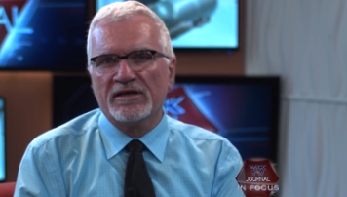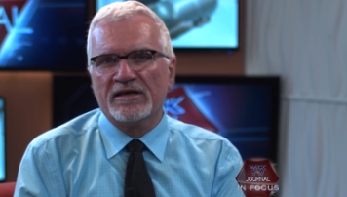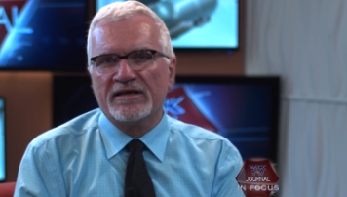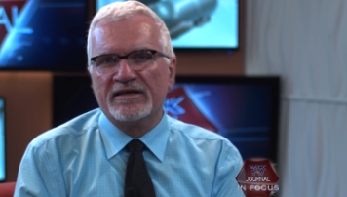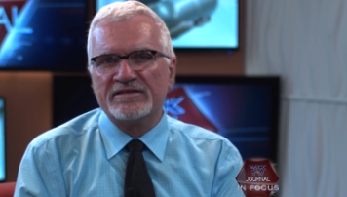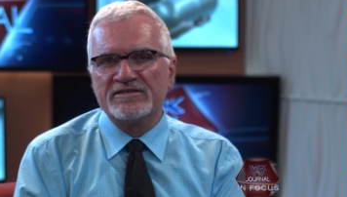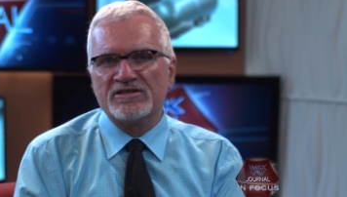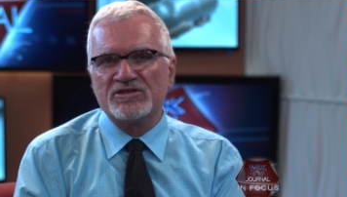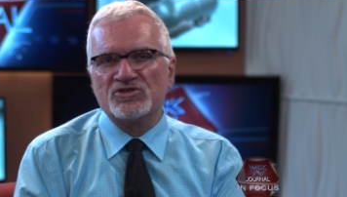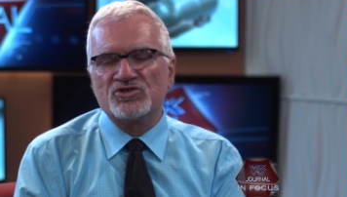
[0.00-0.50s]

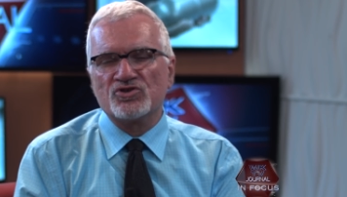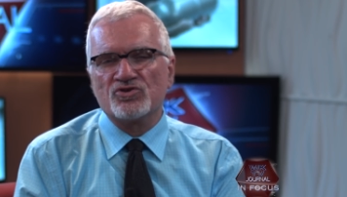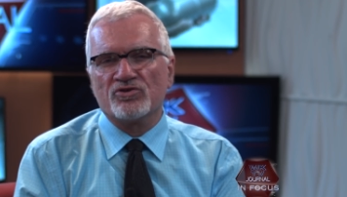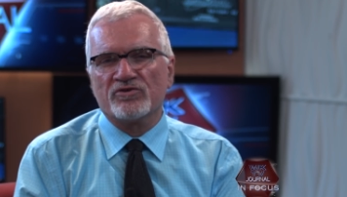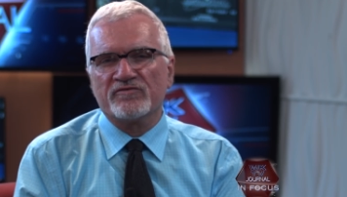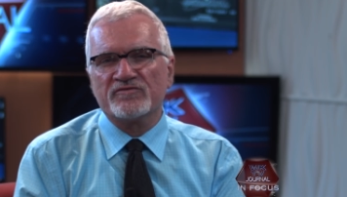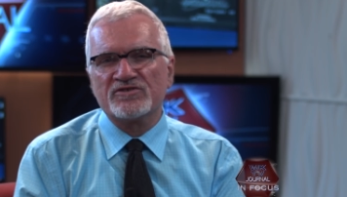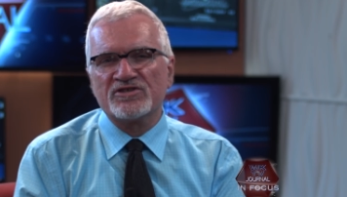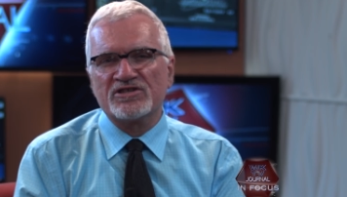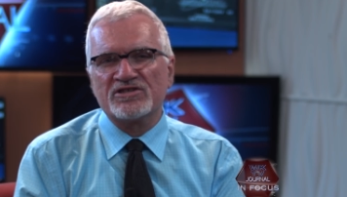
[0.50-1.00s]
as he
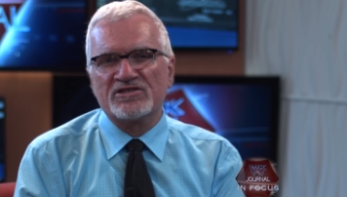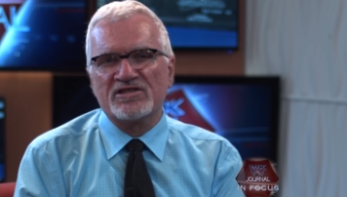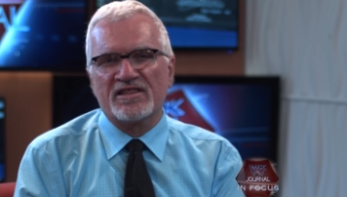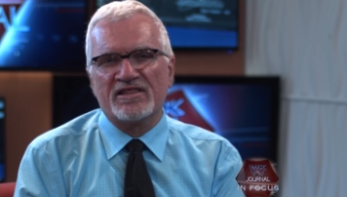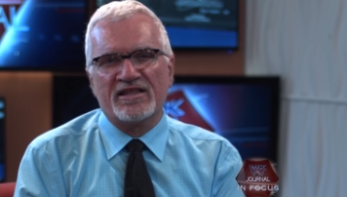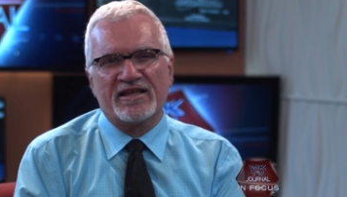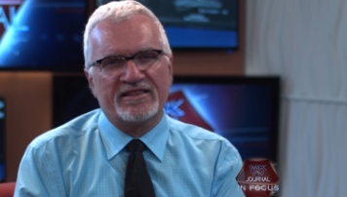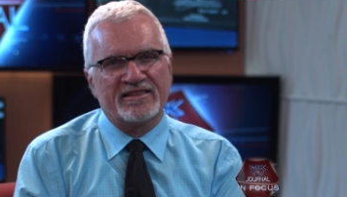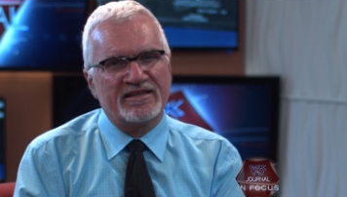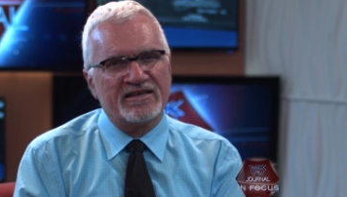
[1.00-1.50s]
serves as
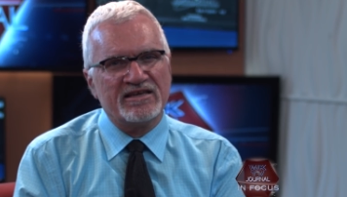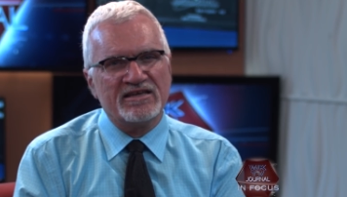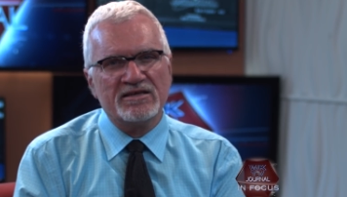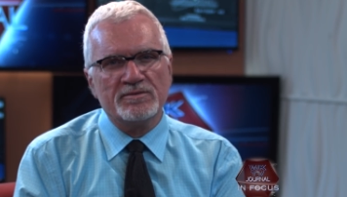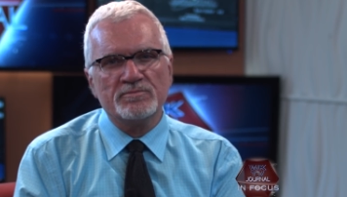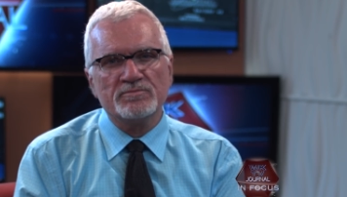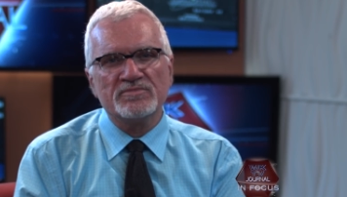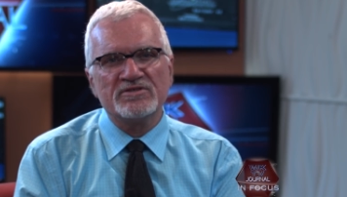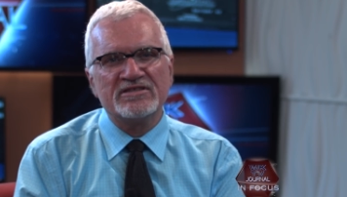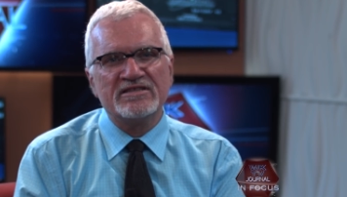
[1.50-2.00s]
the
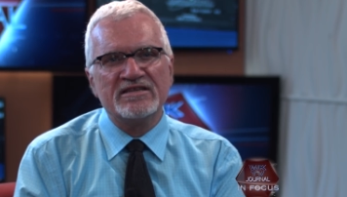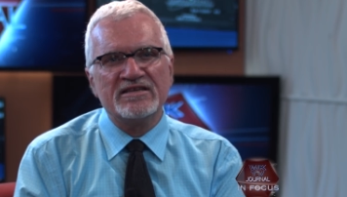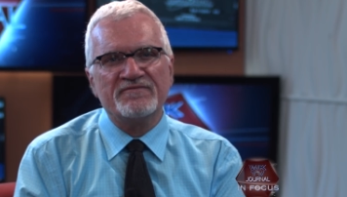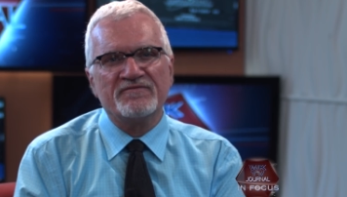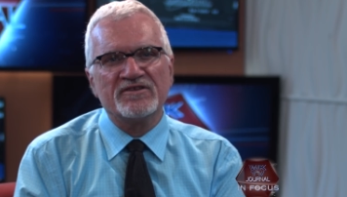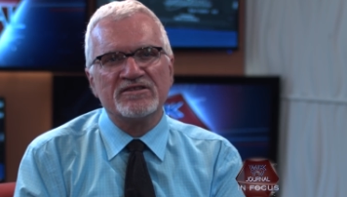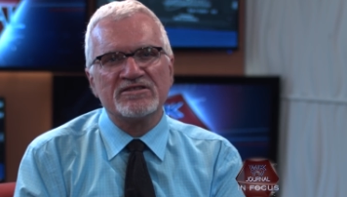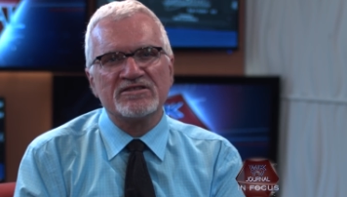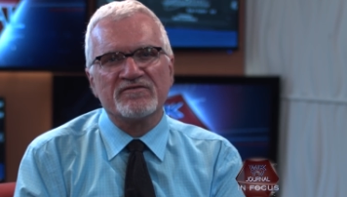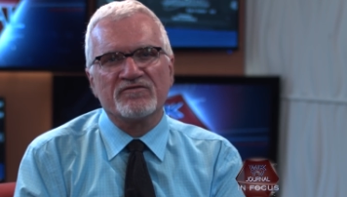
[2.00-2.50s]
team's
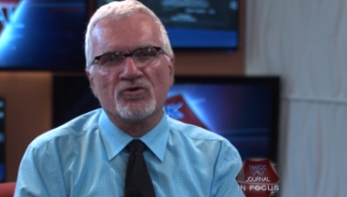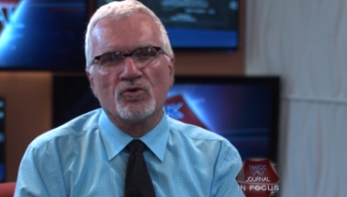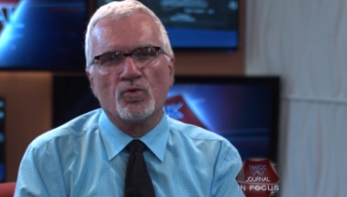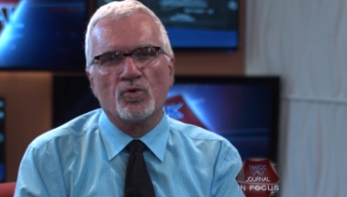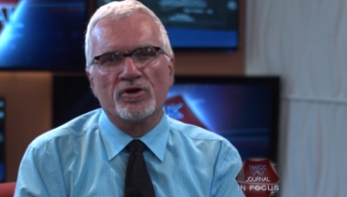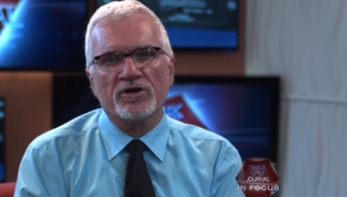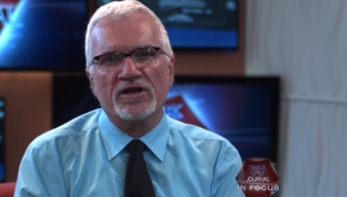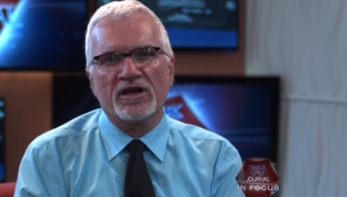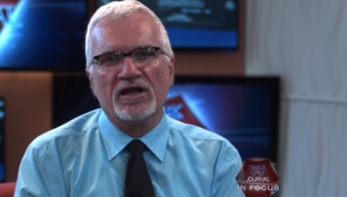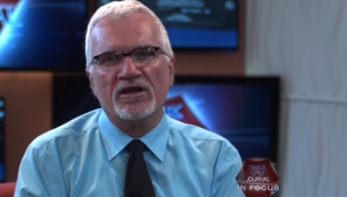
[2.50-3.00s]
defensive
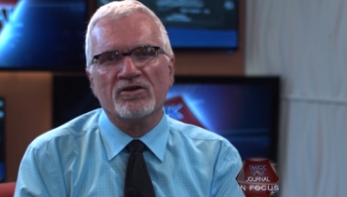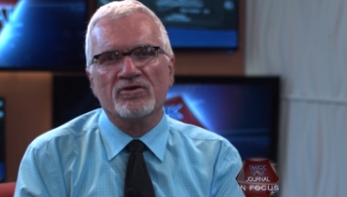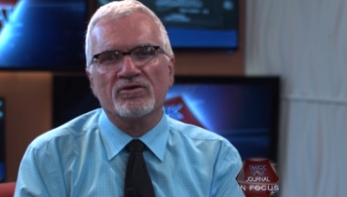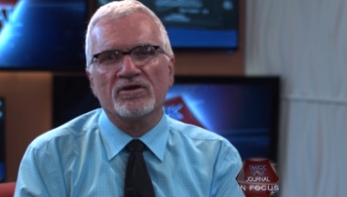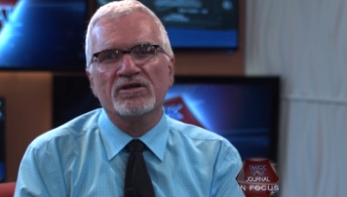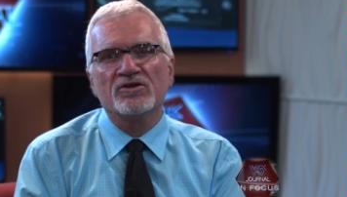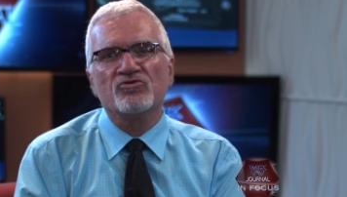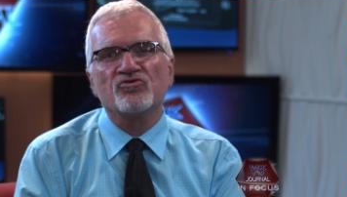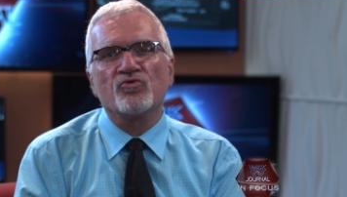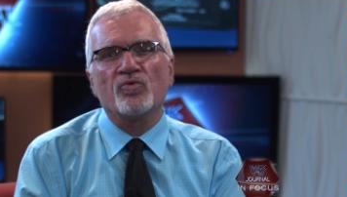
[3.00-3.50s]
coordinator
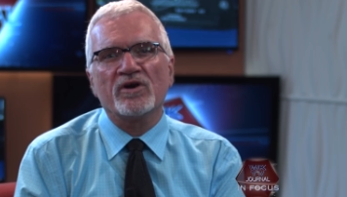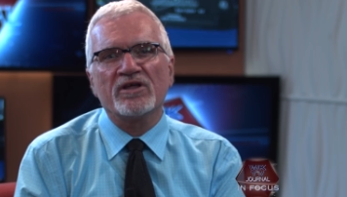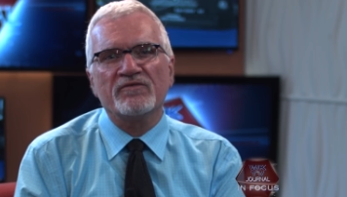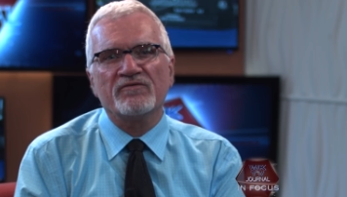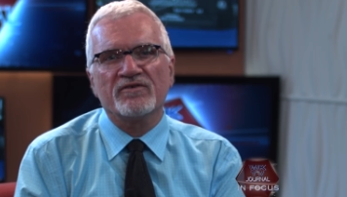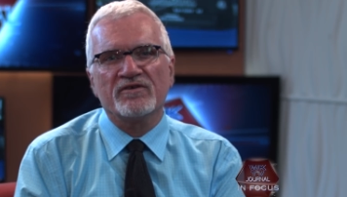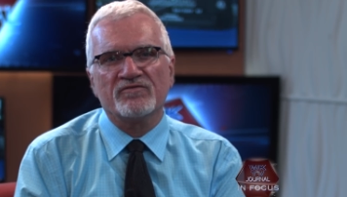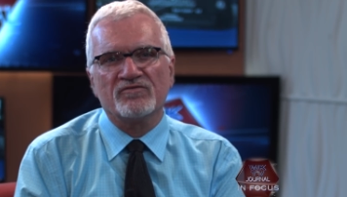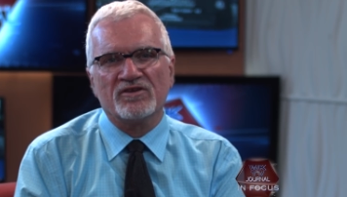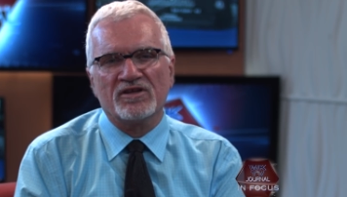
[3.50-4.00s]
in
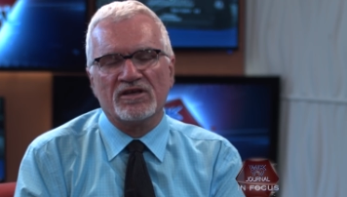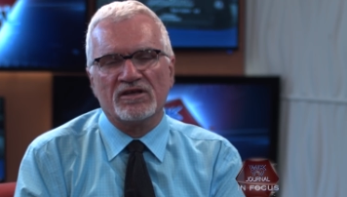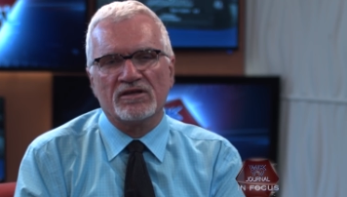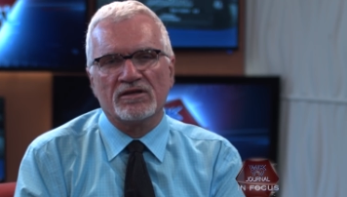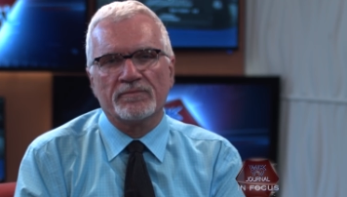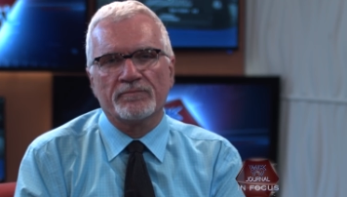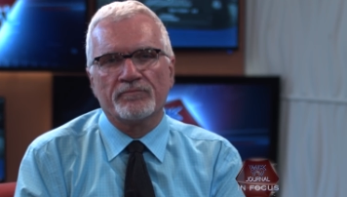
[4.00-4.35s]
2015.